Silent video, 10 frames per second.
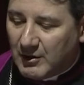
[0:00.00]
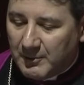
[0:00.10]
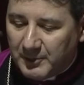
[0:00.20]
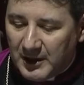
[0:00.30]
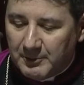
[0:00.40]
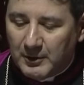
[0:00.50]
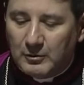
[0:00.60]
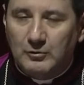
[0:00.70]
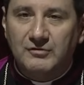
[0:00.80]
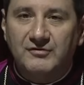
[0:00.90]
are people
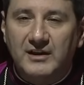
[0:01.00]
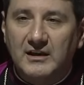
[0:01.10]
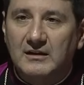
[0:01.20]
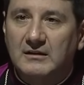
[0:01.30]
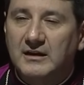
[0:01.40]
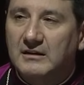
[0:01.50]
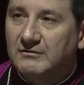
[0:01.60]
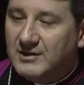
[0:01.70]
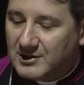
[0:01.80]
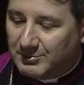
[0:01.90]
who feel
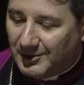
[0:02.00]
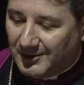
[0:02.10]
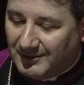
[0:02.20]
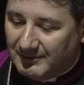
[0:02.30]
invisible,